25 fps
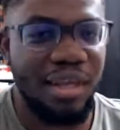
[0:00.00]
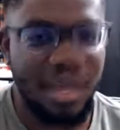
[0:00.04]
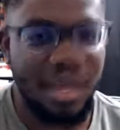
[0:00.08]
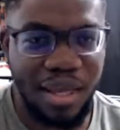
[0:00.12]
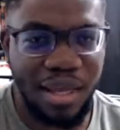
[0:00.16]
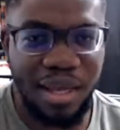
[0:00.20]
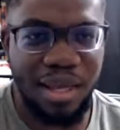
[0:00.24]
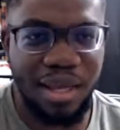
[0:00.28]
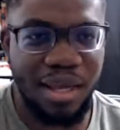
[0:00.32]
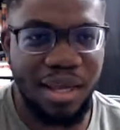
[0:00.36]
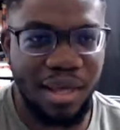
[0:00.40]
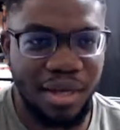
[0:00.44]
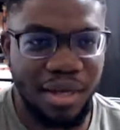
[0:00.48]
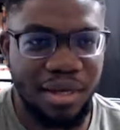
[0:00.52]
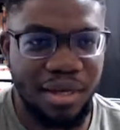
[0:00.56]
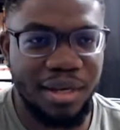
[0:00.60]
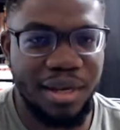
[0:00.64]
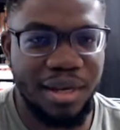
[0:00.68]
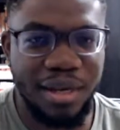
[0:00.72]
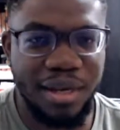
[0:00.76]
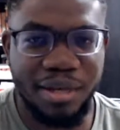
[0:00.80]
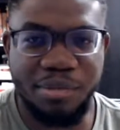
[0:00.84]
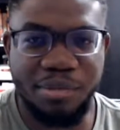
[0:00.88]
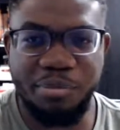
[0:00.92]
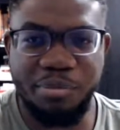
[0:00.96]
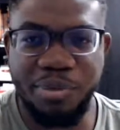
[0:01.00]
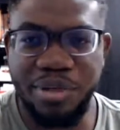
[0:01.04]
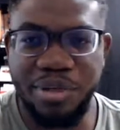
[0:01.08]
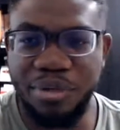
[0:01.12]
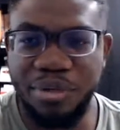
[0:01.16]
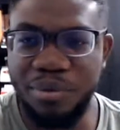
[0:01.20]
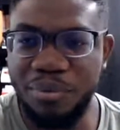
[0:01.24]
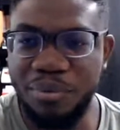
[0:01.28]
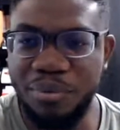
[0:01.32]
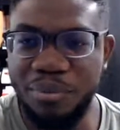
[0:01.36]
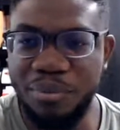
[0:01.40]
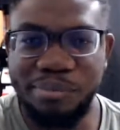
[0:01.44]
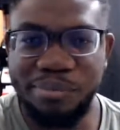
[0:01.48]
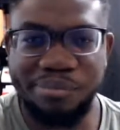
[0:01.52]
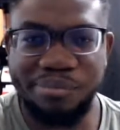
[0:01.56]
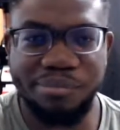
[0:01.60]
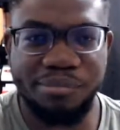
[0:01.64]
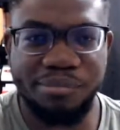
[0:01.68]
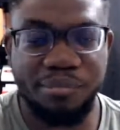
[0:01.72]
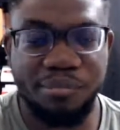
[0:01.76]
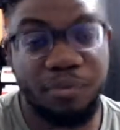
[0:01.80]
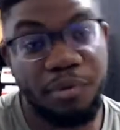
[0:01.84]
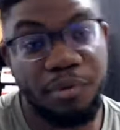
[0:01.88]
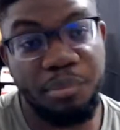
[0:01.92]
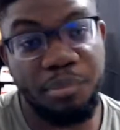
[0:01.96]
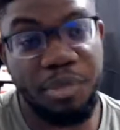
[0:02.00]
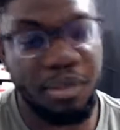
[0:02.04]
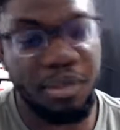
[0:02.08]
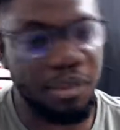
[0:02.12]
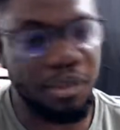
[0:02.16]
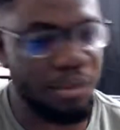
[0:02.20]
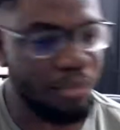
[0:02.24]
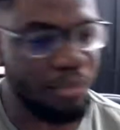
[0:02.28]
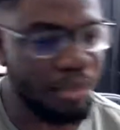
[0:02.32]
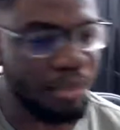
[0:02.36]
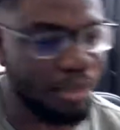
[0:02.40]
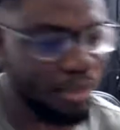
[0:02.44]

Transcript: and yeah, it's pretty cool for me anyway.